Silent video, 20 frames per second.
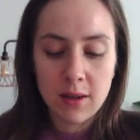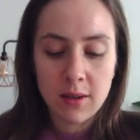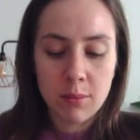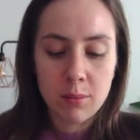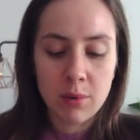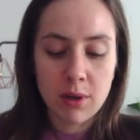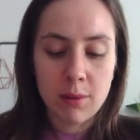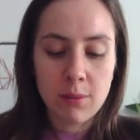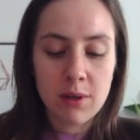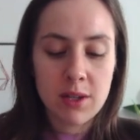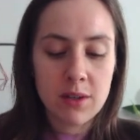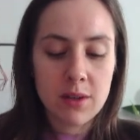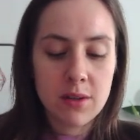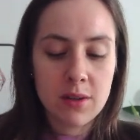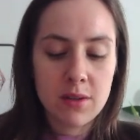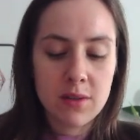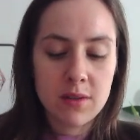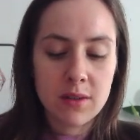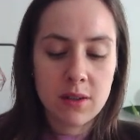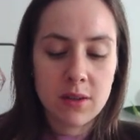Public
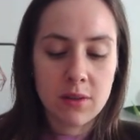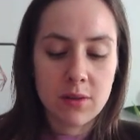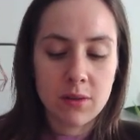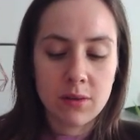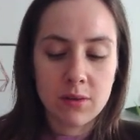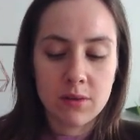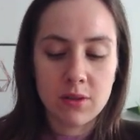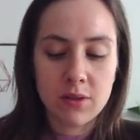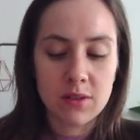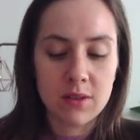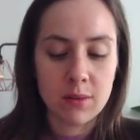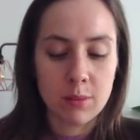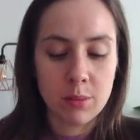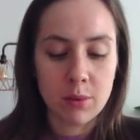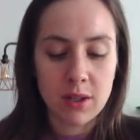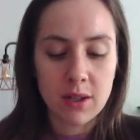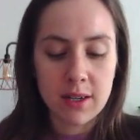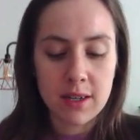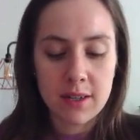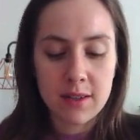goods are not just
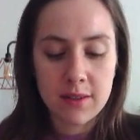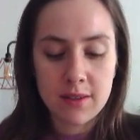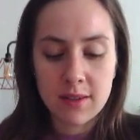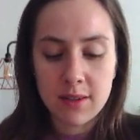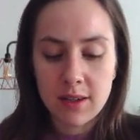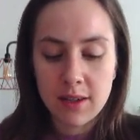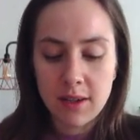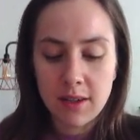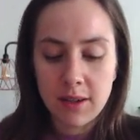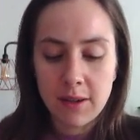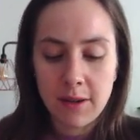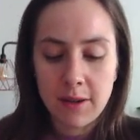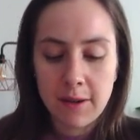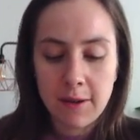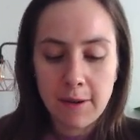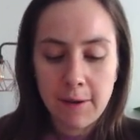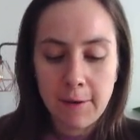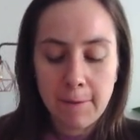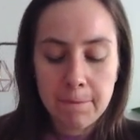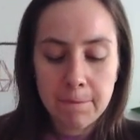supplied.
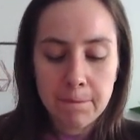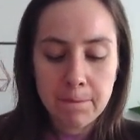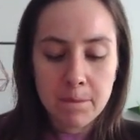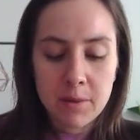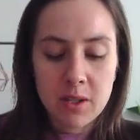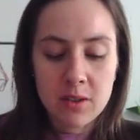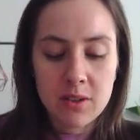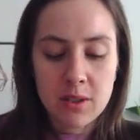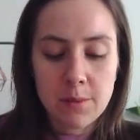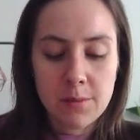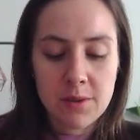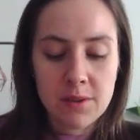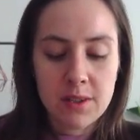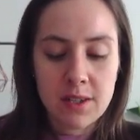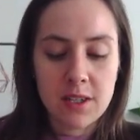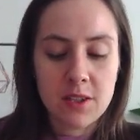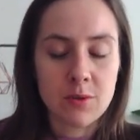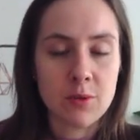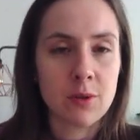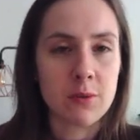
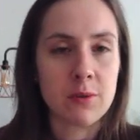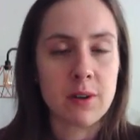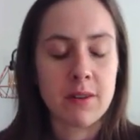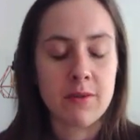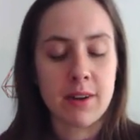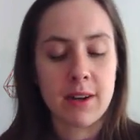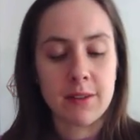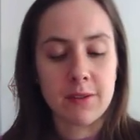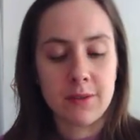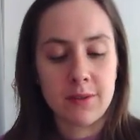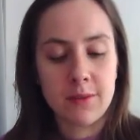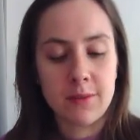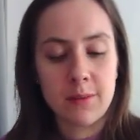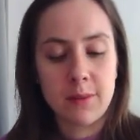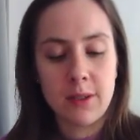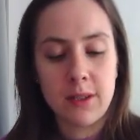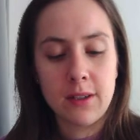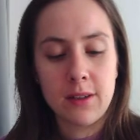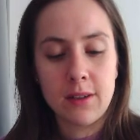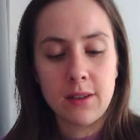Subsidies, wrong way around.
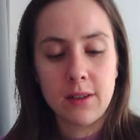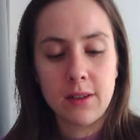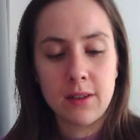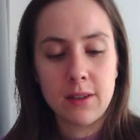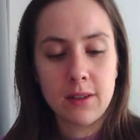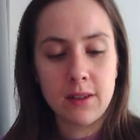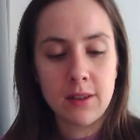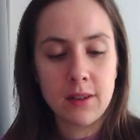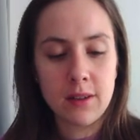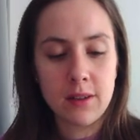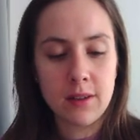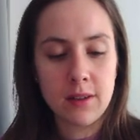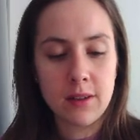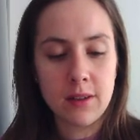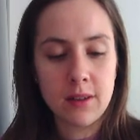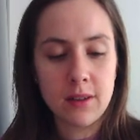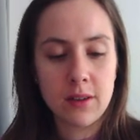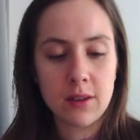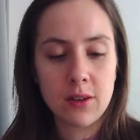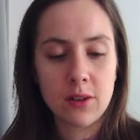
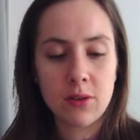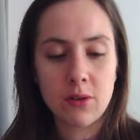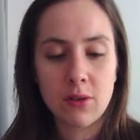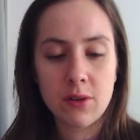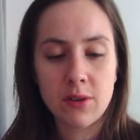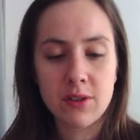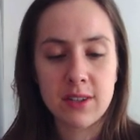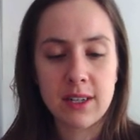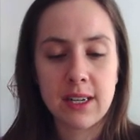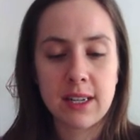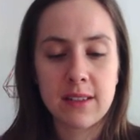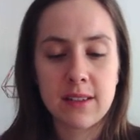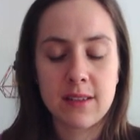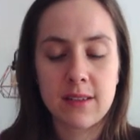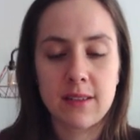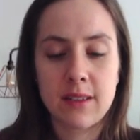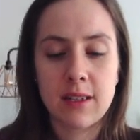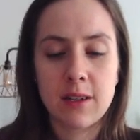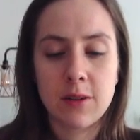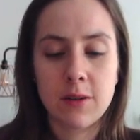Cross
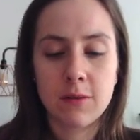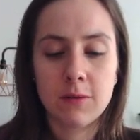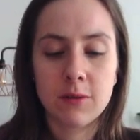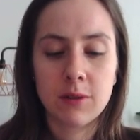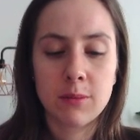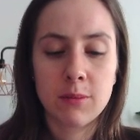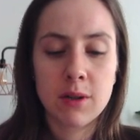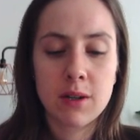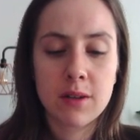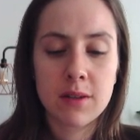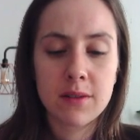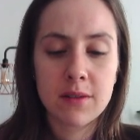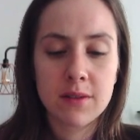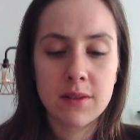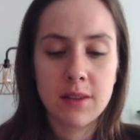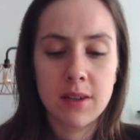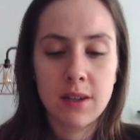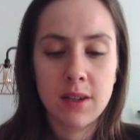elasticity of demand